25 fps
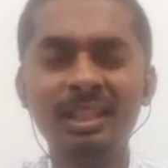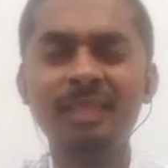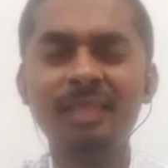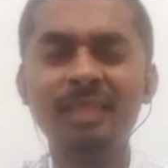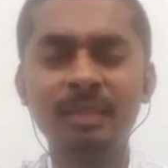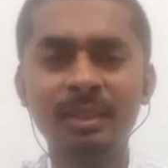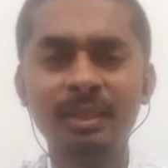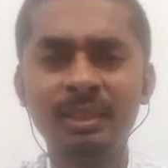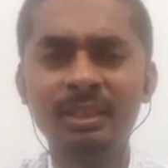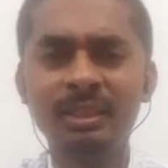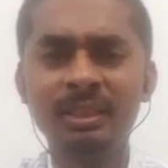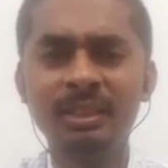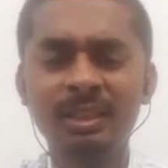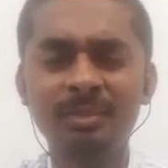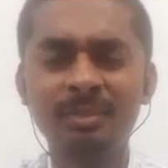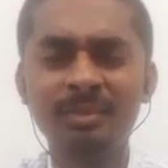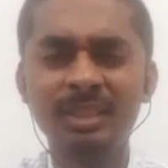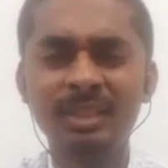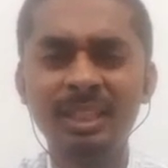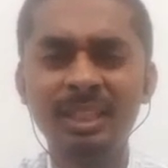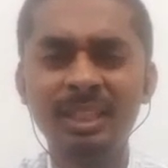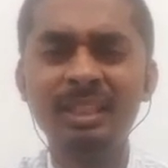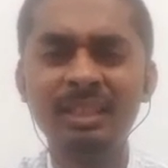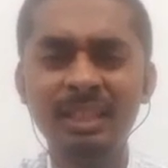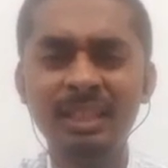uh,
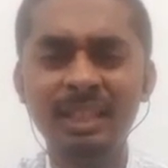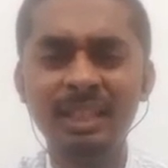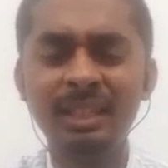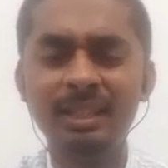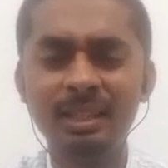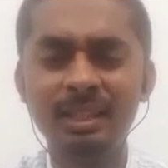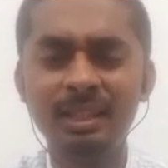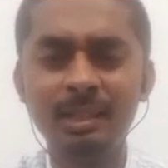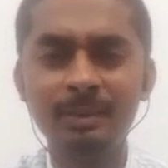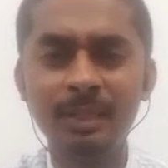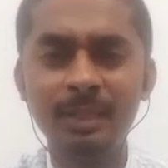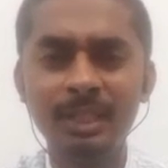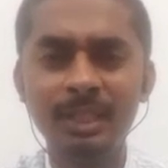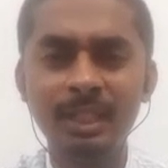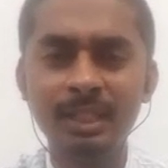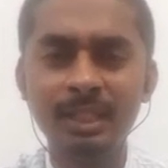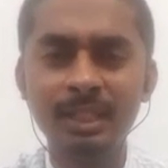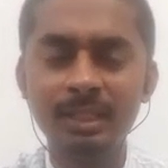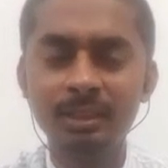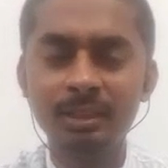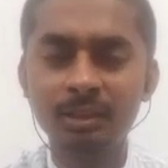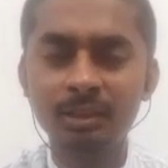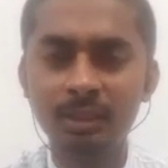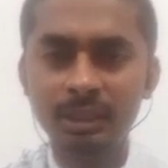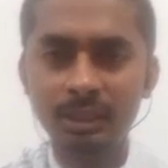something a little bit i
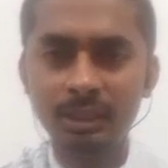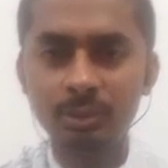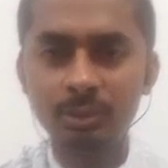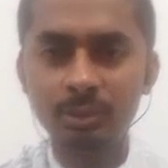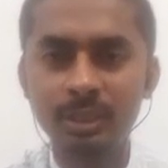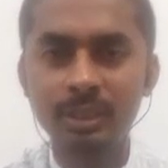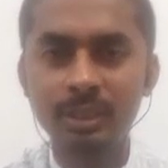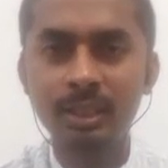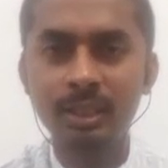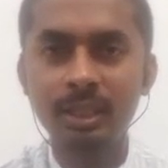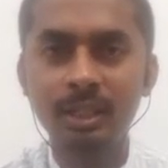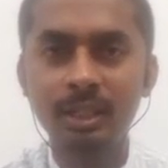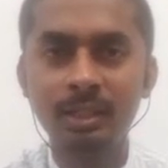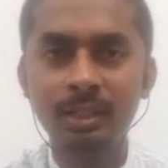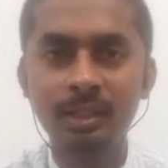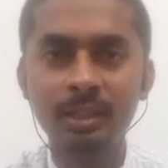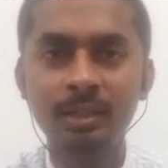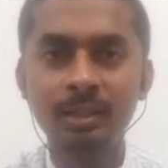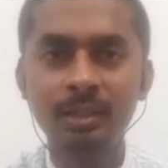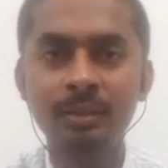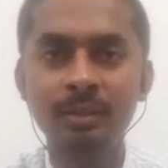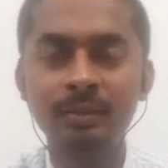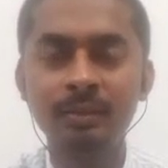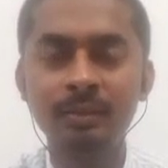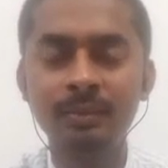used to study
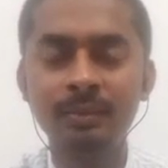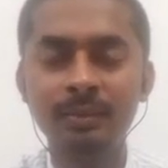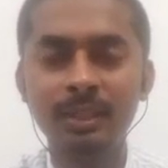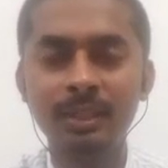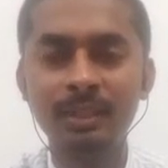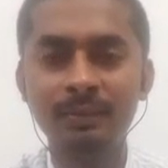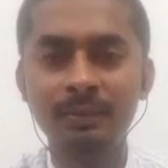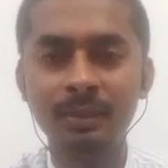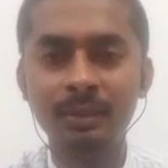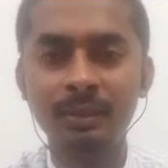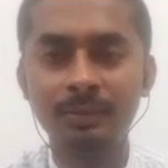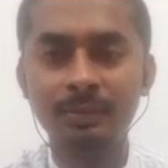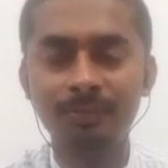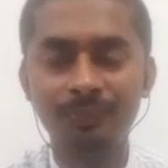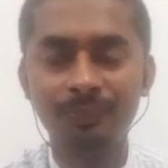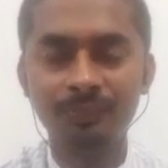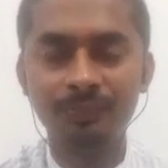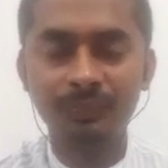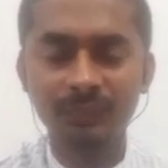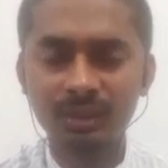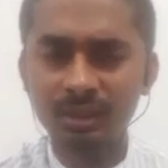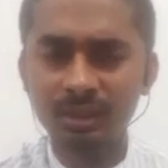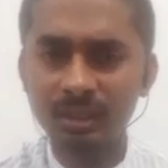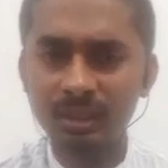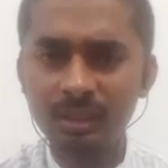in
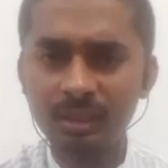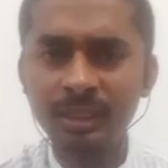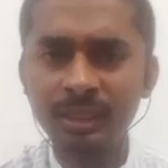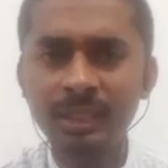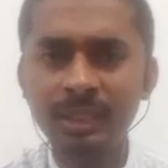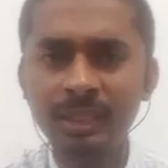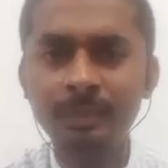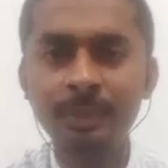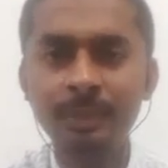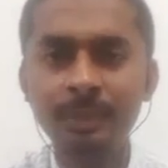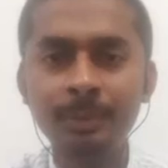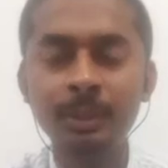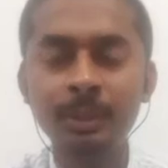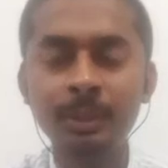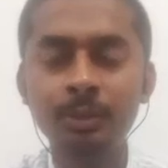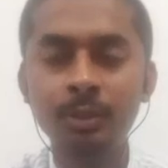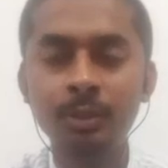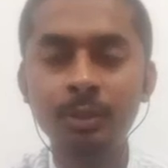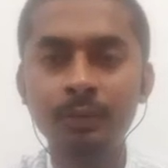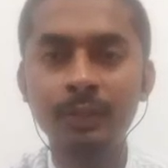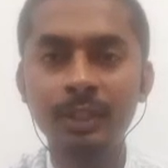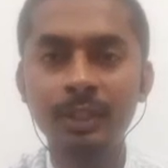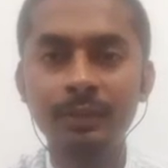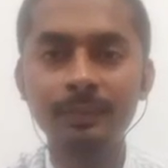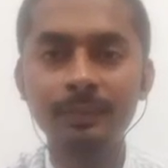in between 2 to
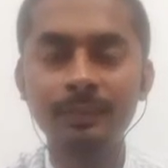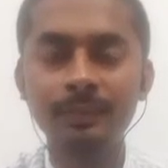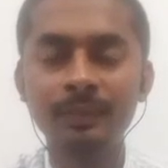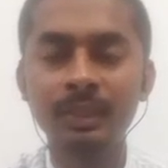5